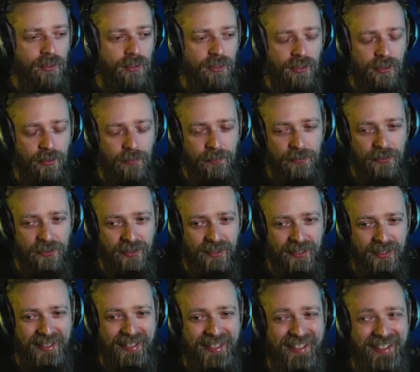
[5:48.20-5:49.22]

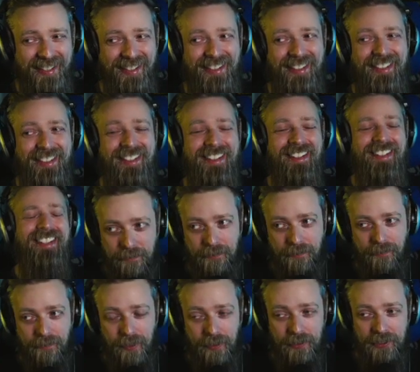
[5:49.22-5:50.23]
Oops.
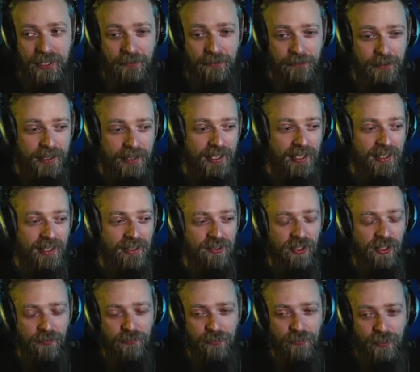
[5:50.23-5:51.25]
You definitely can't
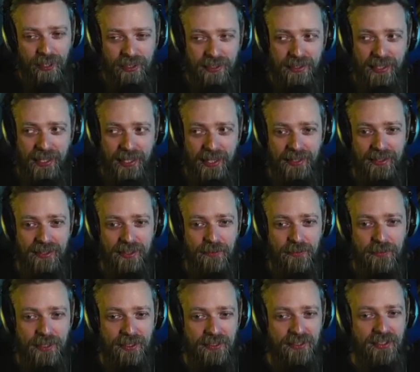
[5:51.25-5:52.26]
jump right at the edge
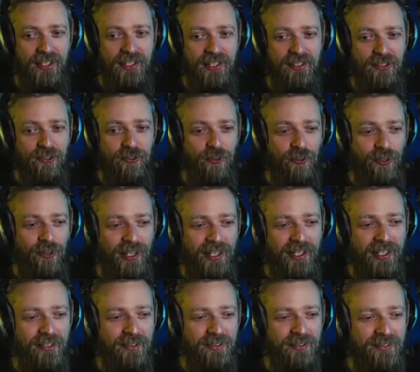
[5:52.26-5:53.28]
because there's a
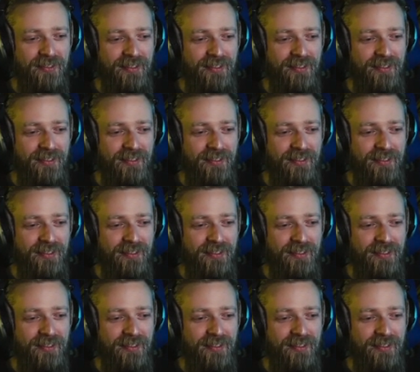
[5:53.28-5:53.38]
triangle.